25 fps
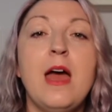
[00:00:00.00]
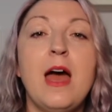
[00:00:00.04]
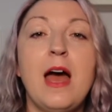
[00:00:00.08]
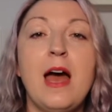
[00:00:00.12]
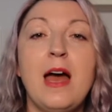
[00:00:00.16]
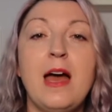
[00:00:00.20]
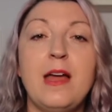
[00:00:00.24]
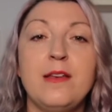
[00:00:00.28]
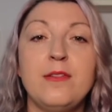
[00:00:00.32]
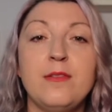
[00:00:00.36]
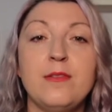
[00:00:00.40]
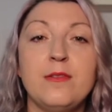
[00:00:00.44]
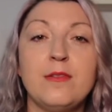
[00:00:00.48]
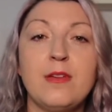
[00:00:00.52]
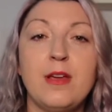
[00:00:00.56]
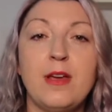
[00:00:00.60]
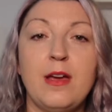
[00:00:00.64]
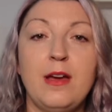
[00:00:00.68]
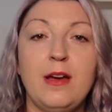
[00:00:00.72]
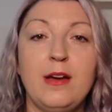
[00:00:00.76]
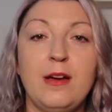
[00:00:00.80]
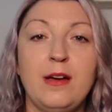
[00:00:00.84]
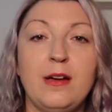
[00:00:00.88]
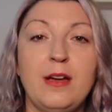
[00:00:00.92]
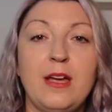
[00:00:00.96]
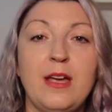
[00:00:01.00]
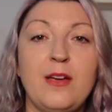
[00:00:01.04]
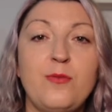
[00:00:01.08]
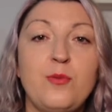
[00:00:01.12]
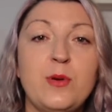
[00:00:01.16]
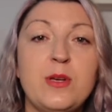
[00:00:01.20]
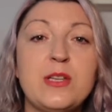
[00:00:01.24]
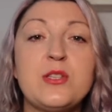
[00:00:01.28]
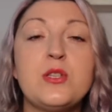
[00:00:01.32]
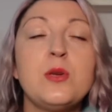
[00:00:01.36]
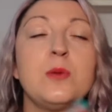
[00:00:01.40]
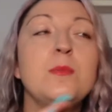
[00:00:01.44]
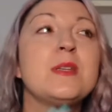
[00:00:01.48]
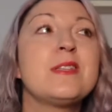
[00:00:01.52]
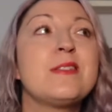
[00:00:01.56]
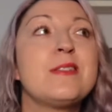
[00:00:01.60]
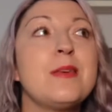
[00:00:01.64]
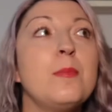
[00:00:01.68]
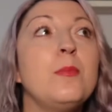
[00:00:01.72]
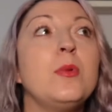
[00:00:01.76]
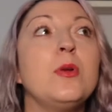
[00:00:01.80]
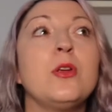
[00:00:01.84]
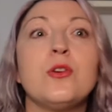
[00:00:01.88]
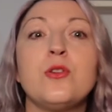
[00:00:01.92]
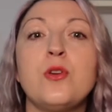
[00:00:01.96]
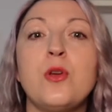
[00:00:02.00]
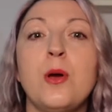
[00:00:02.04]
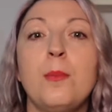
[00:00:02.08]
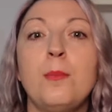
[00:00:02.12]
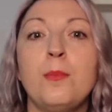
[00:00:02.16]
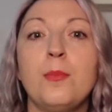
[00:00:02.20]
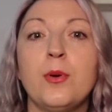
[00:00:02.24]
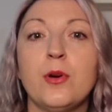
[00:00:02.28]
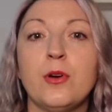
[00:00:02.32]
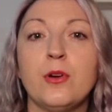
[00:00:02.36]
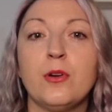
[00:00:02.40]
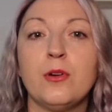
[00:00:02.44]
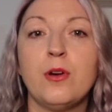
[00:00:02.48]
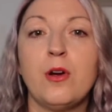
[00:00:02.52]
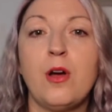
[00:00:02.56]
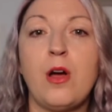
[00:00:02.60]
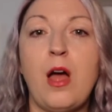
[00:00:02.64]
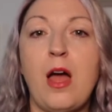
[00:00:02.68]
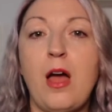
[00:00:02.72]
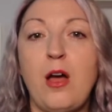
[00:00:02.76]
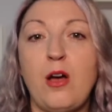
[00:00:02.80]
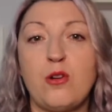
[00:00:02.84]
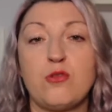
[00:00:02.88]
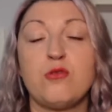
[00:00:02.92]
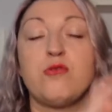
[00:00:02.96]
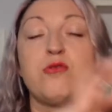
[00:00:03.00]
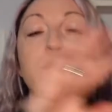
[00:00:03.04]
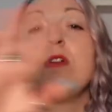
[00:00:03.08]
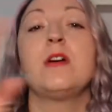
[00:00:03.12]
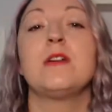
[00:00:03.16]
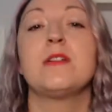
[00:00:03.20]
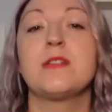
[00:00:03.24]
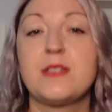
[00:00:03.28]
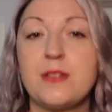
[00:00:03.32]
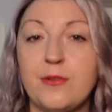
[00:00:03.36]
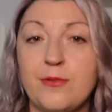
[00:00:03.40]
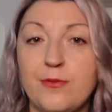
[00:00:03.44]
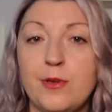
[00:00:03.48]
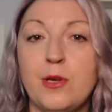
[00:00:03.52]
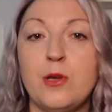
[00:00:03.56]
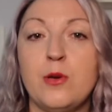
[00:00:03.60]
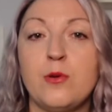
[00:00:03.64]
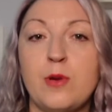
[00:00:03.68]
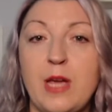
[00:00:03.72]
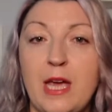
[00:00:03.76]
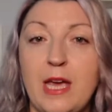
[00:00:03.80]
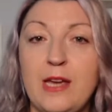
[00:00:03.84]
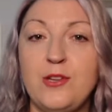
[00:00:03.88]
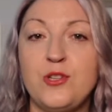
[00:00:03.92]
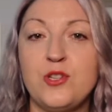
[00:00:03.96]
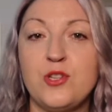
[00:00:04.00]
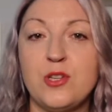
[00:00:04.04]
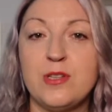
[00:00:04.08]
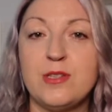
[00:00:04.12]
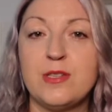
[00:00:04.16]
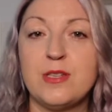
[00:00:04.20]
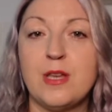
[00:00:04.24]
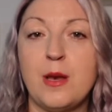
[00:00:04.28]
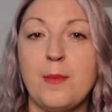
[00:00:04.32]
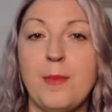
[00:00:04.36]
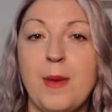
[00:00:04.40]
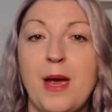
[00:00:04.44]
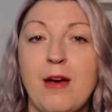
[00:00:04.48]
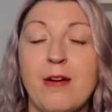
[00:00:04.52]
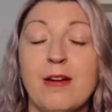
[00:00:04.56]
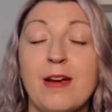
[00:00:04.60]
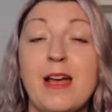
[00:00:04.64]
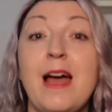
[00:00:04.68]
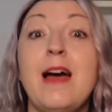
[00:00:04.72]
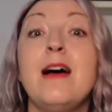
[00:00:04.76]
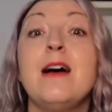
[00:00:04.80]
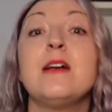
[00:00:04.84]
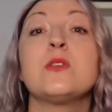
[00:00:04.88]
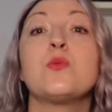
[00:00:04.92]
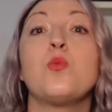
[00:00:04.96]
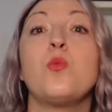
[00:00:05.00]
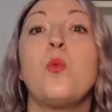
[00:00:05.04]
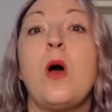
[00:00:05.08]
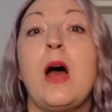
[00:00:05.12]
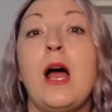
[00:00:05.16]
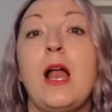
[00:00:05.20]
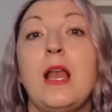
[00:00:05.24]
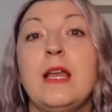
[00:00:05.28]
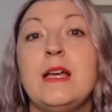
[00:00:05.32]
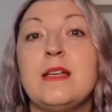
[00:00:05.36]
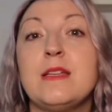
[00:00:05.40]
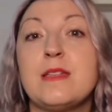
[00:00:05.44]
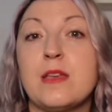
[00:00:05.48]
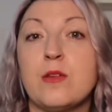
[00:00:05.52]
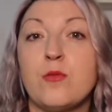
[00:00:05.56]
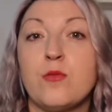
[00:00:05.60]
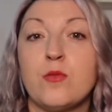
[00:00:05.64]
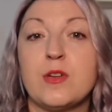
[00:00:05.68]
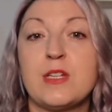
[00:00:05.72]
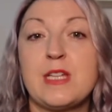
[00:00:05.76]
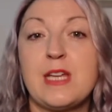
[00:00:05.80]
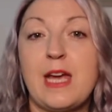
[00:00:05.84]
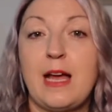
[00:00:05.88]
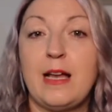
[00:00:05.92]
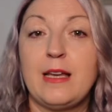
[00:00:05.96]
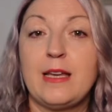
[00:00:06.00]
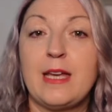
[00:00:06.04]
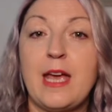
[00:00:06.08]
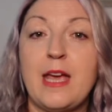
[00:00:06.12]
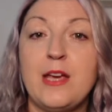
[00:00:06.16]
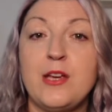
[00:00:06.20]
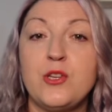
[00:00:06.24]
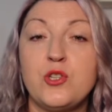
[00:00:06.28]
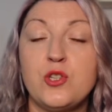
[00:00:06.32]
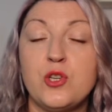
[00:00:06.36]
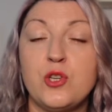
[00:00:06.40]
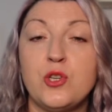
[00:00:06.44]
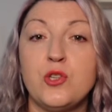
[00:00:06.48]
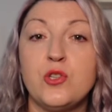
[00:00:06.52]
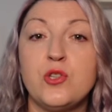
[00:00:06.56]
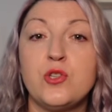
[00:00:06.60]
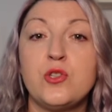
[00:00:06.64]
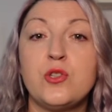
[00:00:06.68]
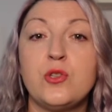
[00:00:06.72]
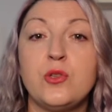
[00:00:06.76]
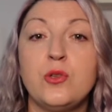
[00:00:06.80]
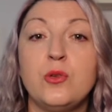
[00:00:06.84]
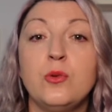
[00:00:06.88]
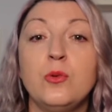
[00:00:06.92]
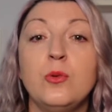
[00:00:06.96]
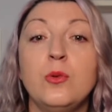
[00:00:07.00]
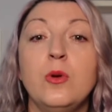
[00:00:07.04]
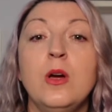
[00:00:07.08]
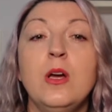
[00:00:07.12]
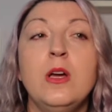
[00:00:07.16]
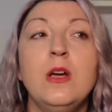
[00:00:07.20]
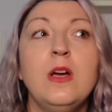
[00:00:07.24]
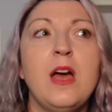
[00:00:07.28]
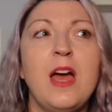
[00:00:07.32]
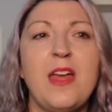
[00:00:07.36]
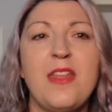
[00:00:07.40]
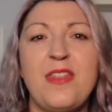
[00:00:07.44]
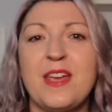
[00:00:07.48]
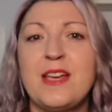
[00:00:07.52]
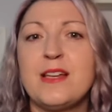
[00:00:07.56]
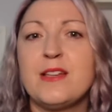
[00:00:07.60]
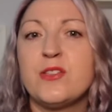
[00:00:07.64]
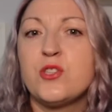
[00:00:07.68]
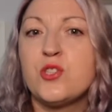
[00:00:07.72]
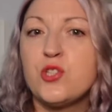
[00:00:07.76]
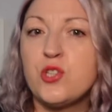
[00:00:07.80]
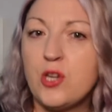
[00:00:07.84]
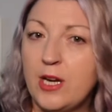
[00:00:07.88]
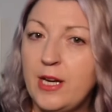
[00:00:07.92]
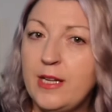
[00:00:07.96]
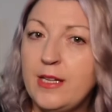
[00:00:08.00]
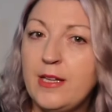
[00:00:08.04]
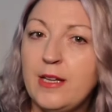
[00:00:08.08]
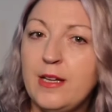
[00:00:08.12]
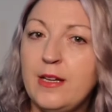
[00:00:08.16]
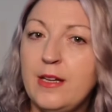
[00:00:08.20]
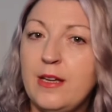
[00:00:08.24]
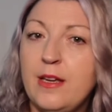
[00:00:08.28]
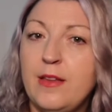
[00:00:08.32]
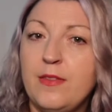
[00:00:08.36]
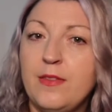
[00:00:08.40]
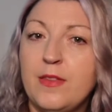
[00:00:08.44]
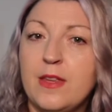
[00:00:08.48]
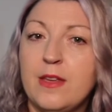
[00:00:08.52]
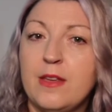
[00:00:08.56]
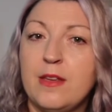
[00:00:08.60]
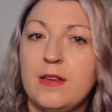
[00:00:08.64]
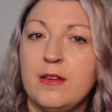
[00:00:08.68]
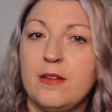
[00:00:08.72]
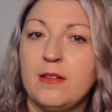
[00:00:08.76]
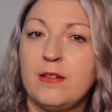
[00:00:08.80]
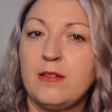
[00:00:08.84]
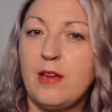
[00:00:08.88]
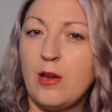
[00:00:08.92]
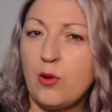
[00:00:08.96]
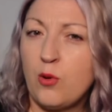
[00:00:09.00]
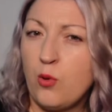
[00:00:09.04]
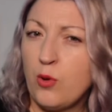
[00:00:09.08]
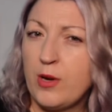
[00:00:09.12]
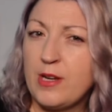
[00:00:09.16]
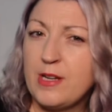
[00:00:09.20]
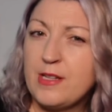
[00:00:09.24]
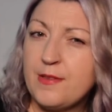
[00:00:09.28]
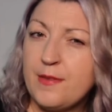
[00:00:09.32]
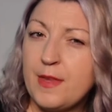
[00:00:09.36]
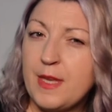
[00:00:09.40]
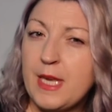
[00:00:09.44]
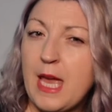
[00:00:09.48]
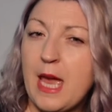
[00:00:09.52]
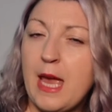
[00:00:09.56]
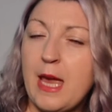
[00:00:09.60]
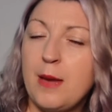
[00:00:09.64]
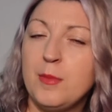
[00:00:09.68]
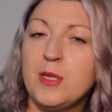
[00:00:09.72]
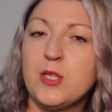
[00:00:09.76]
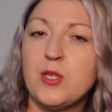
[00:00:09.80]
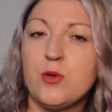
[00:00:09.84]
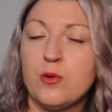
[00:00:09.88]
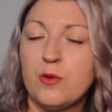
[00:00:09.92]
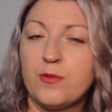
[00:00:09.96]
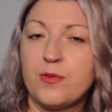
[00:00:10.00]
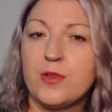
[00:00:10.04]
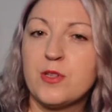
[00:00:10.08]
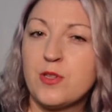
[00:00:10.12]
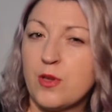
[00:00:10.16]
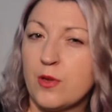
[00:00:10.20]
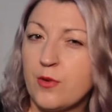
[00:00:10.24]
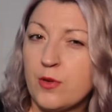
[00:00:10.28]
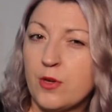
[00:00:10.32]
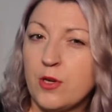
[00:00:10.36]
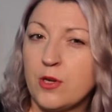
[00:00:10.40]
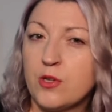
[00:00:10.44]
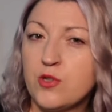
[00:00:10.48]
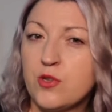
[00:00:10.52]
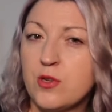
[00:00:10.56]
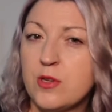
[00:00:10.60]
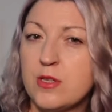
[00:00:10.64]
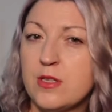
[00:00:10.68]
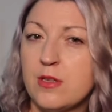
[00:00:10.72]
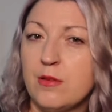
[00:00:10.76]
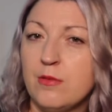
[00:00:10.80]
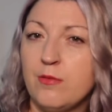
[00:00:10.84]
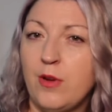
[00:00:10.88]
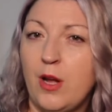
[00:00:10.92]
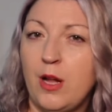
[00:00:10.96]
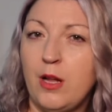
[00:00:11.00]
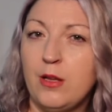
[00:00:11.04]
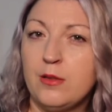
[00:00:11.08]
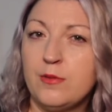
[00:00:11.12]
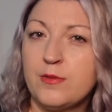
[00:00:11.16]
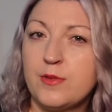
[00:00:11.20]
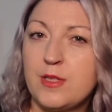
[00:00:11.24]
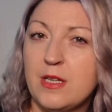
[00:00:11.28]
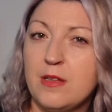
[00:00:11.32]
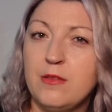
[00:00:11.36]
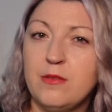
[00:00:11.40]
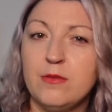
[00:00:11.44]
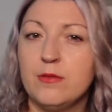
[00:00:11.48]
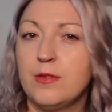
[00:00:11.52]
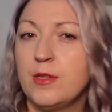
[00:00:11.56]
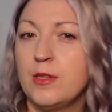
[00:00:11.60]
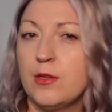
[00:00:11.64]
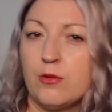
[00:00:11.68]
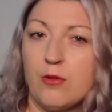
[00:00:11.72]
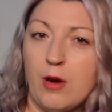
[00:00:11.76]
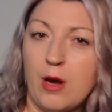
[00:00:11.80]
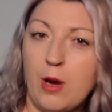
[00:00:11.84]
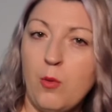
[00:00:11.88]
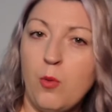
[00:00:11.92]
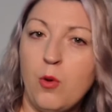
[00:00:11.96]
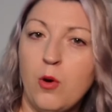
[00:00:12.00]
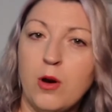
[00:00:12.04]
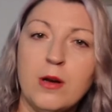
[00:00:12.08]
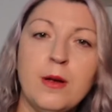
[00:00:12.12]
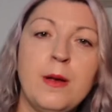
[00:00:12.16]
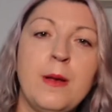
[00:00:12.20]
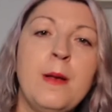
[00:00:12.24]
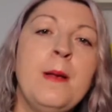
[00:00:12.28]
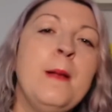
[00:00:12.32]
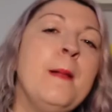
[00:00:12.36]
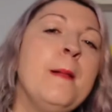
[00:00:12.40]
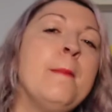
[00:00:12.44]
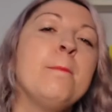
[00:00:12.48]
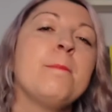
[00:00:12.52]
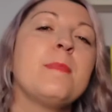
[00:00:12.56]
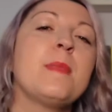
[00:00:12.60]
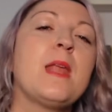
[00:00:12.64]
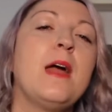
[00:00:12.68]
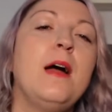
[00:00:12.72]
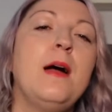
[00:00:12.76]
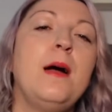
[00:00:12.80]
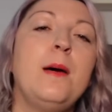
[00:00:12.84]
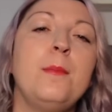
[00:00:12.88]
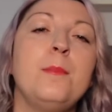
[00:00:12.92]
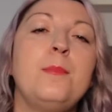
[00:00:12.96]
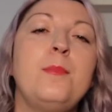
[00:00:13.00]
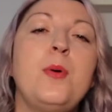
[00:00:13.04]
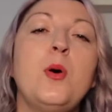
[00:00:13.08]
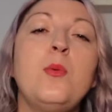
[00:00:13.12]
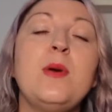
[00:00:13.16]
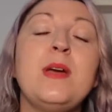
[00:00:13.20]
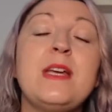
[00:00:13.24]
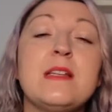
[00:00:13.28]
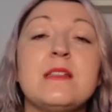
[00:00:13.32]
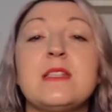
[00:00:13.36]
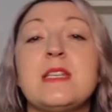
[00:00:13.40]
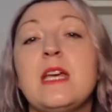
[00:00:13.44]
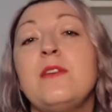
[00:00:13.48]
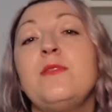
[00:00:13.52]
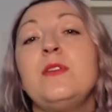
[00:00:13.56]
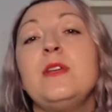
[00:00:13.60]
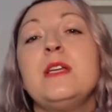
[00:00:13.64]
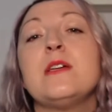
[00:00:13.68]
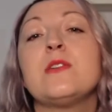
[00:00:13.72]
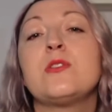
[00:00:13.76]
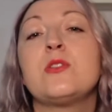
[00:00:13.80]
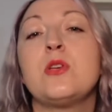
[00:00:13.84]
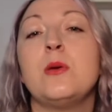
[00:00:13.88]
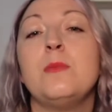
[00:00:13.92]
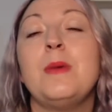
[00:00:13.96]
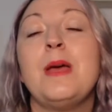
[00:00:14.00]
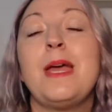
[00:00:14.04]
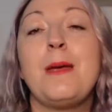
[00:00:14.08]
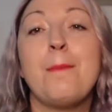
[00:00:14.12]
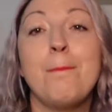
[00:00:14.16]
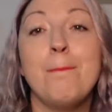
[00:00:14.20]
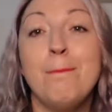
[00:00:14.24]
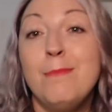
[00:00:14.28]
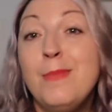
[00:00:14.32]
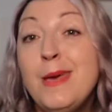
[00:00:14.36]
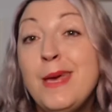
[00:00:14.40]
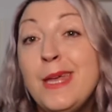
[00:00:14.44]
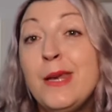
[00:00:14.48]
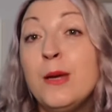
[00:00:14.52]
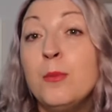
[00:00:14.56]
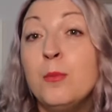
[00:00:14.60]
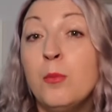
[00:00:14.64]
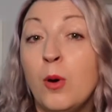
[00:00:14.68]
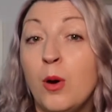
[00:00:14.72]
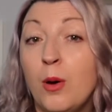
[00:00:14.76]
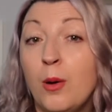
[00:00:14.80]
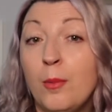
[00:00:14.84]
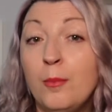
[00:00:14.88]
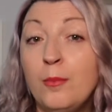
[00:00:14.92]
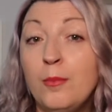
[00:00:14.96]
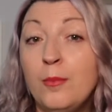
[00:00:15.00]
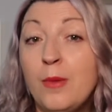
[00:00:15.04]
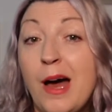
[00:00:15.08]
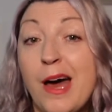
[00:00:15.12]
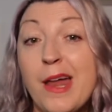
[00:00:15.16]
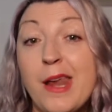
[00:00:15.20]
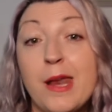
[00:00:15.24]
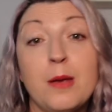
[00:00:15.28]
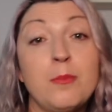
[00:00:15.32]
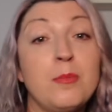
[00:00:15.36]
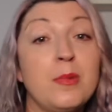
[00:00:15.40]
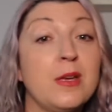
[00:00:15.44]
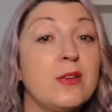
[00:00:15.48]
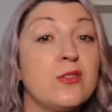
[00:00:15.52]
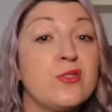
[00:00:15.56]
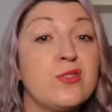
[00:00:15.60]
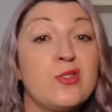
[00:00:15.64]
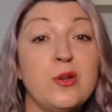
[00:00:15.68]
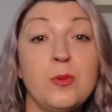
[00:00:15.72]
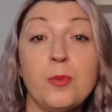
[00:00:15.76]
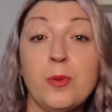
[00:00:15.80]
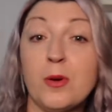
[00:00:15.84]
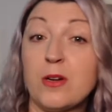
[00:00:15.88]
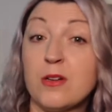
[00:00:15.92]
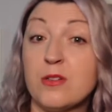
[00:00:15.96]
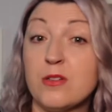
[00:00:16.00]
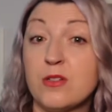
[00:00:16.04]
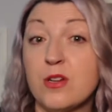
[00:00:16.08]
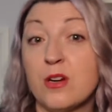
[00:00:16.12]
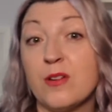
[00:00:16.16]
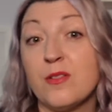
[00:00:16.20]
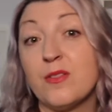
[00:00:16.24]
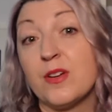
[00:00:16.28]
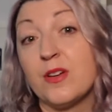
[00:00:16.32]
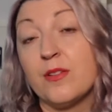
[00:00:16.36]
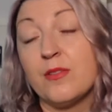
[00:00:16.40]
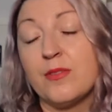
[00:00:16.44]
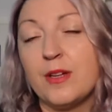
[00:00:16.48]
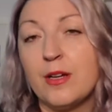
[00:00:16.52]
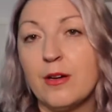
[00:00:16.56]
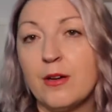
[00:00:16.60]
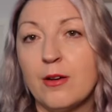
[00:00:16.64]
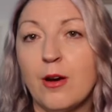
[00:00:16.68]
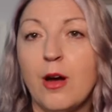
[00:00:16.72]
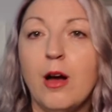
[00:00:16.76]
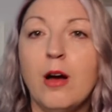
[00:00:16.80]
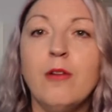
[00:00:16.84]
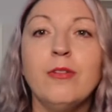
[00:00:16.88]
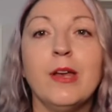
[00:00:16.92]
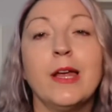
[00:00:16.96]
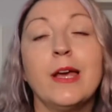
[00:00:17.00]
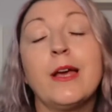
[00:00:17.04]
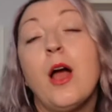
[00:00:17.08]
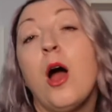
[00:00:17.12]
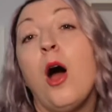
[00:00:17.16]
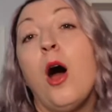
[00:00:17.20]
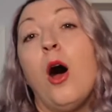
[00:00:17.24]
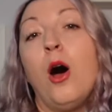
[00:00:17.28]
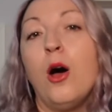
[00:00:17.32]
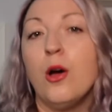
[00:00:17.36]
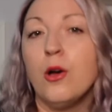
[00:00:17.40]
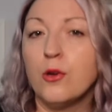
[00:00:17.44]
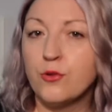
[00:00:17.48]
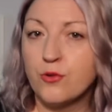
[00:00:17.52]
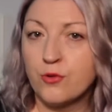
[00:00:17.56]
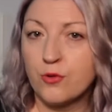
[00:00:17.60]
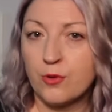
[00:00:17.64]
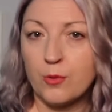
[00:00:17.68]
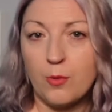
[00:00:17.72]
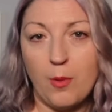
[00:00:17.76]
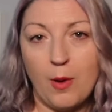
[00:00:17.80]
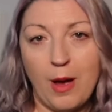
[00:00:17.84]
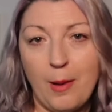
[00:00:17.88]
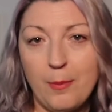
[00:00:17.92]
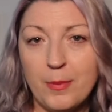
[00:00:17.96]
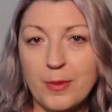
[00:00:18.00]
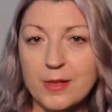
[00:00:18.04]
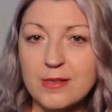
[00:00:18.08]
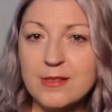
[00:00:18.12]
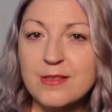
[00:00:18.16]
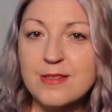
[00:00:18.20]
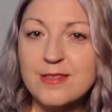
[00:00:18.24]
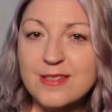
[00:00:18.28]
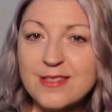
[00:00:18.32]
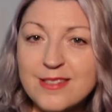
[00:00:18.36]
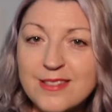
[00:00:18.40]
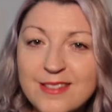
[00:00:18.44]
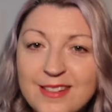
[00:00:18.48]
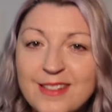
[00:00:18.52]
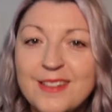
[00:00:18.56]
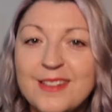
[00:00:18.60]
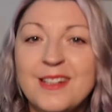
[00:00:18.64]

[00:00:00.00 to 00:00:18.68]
And if we assume a similar number across different locations in America, as well as in retaliation to, I think it's China in the, according to the game, I don't know if there's other countries involved in the Great War, but we can safely assume a minimum, and I'm being super conservative here, of like 100 weapons.